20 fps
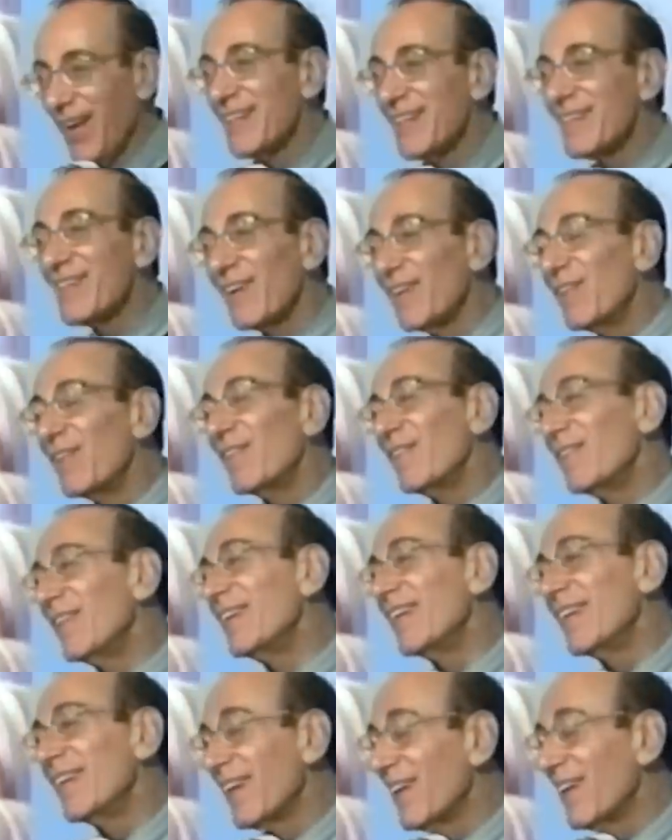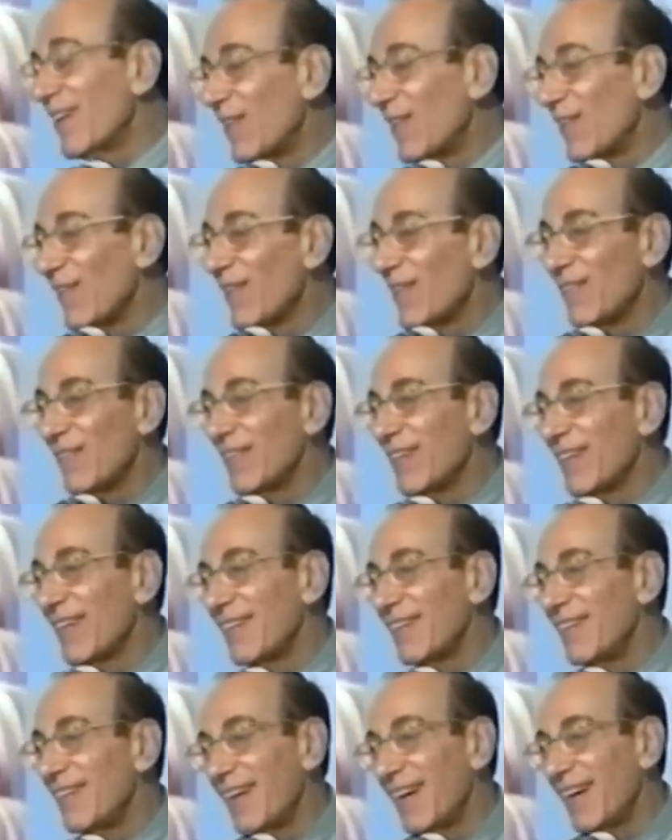So we did the whole, we
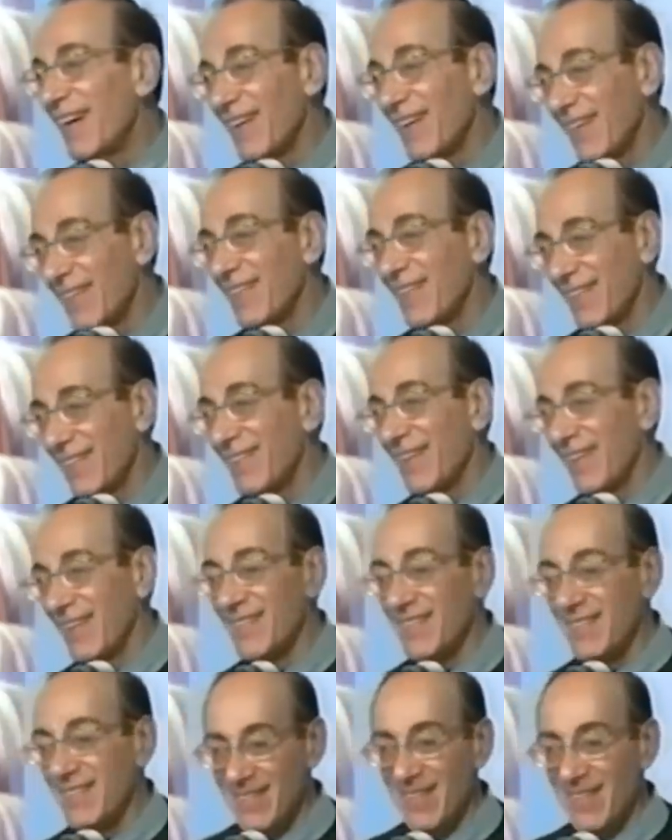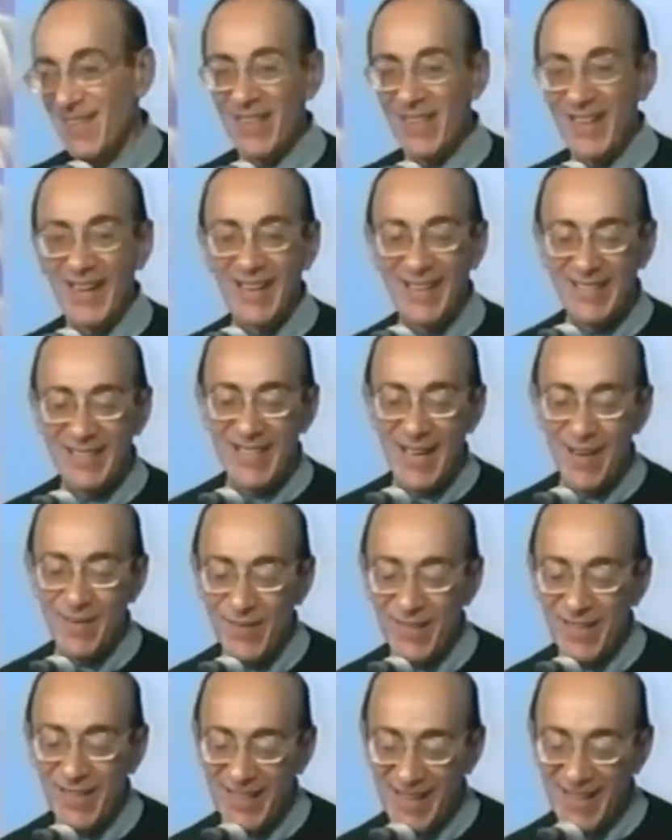did uh, did some of the
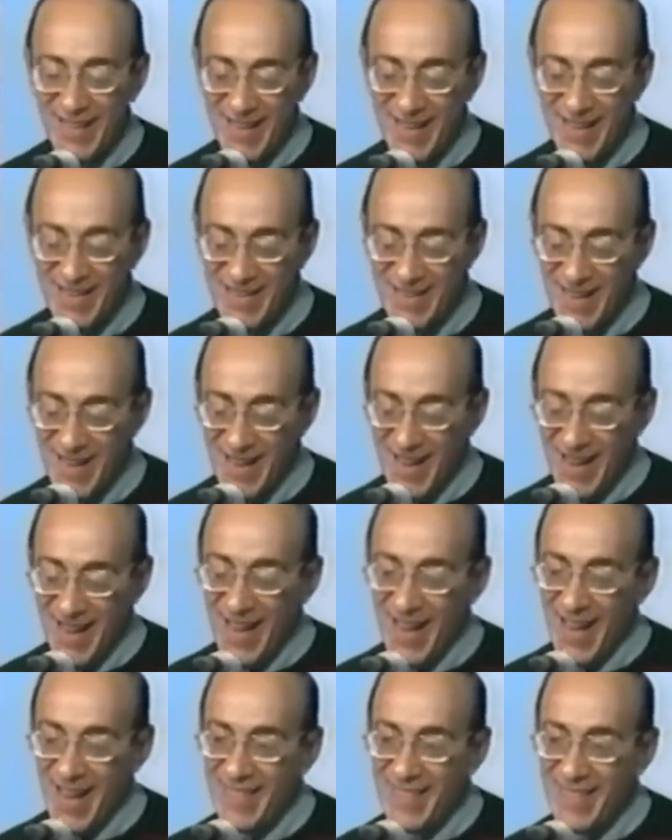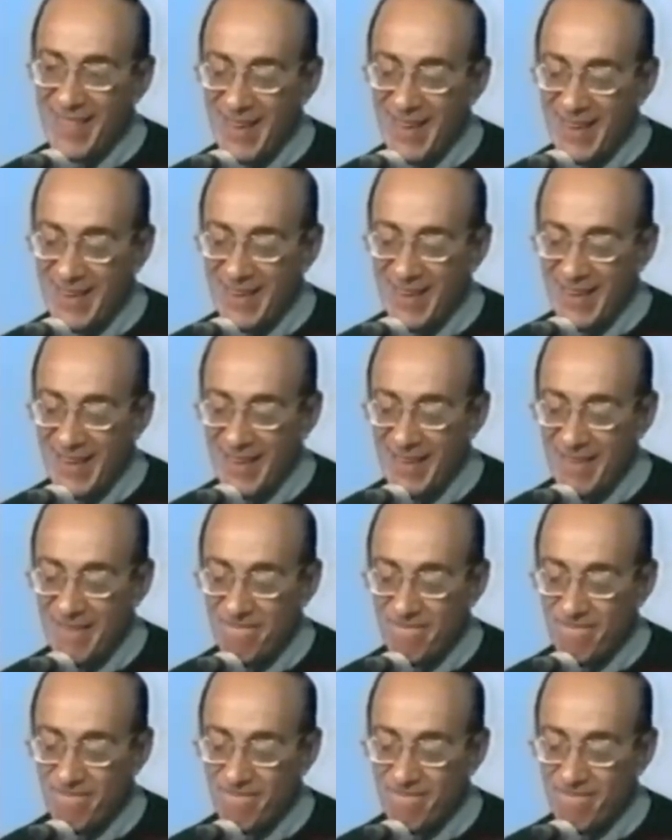entertainment at the end, and then
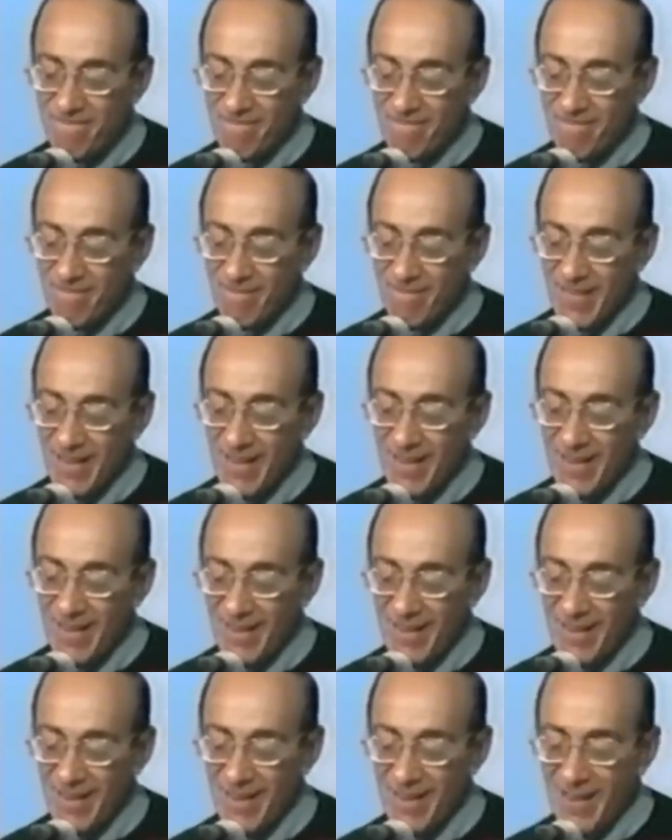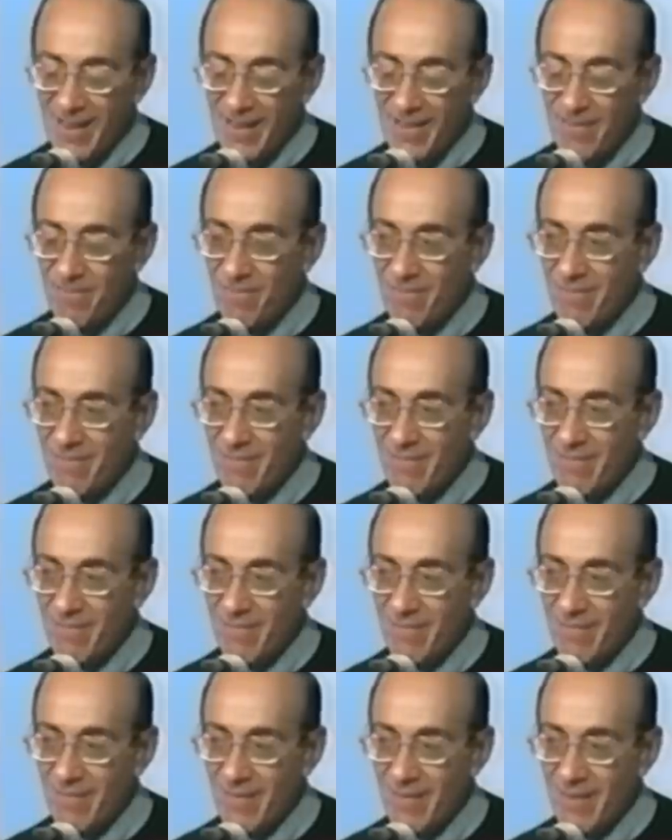um, he um,
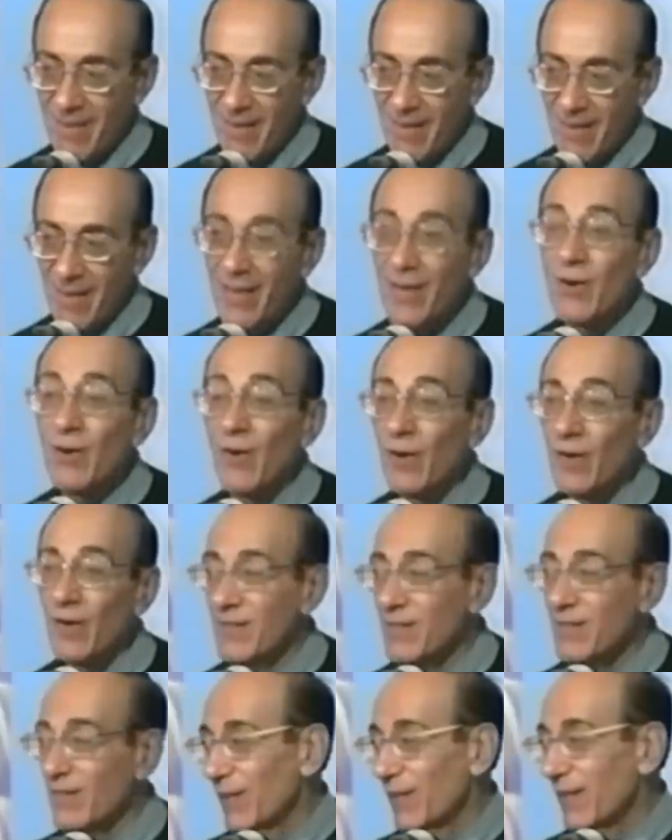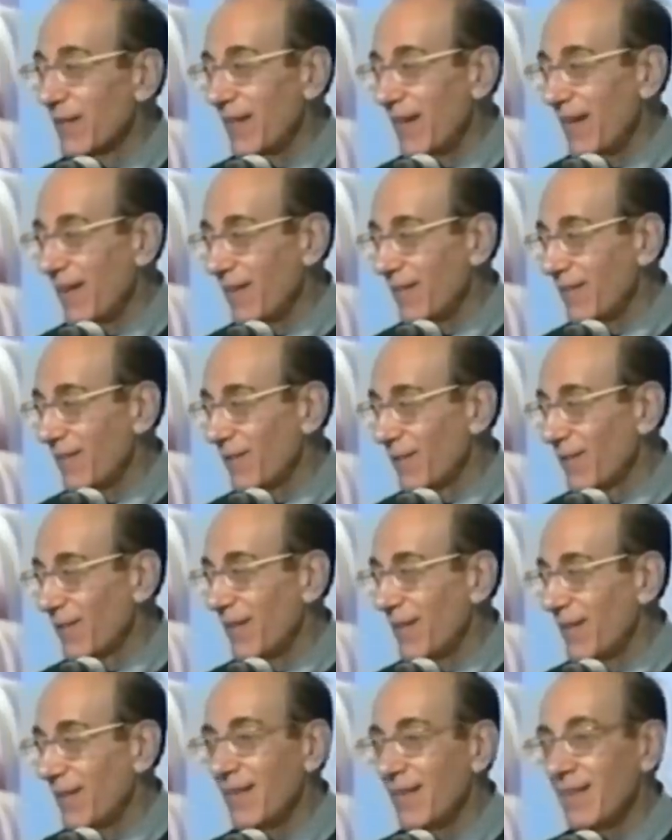he called us all down,
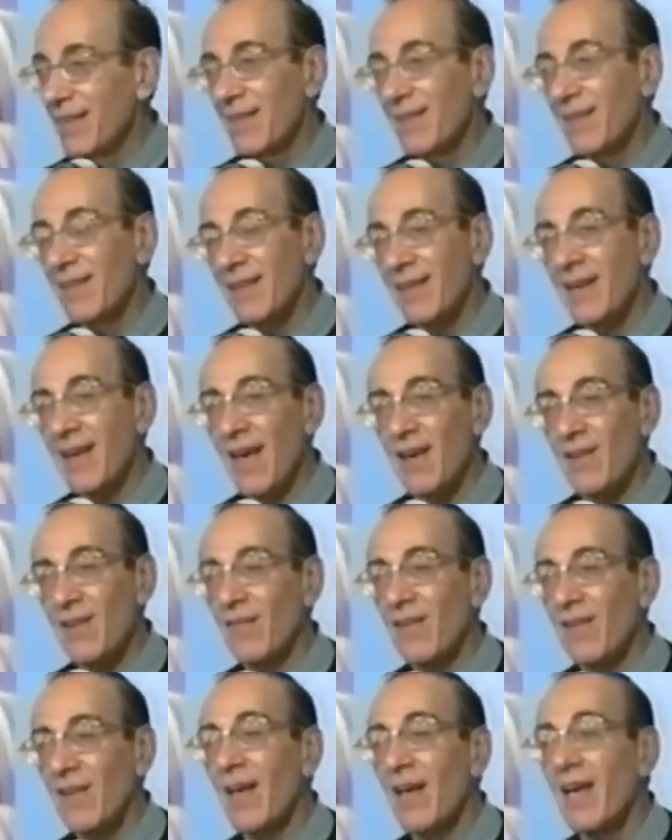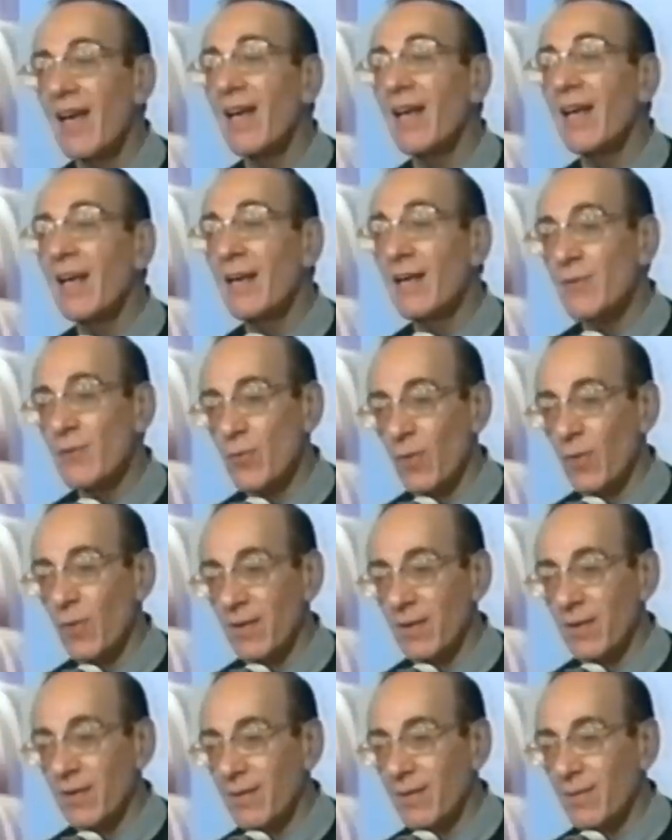oh, and he gave each
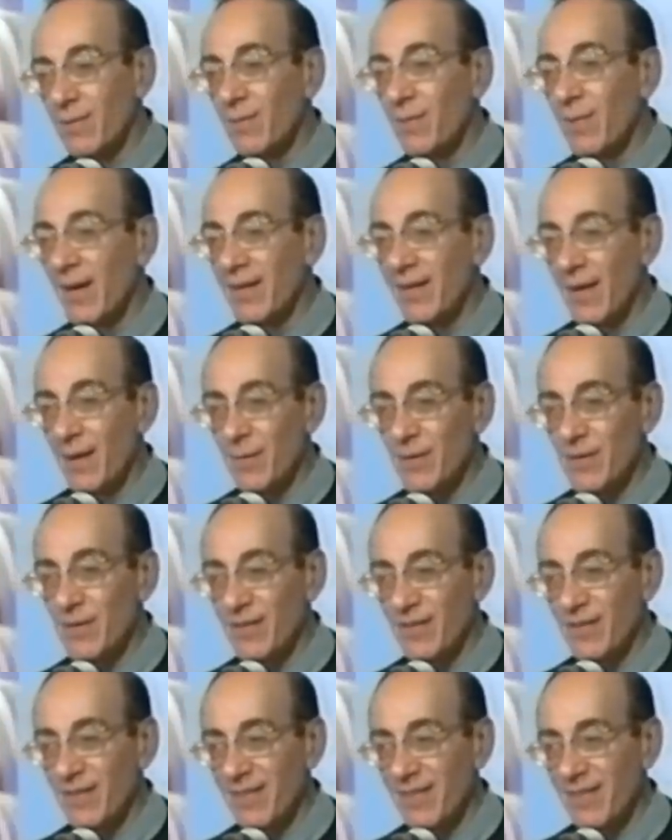one Padnamaskar,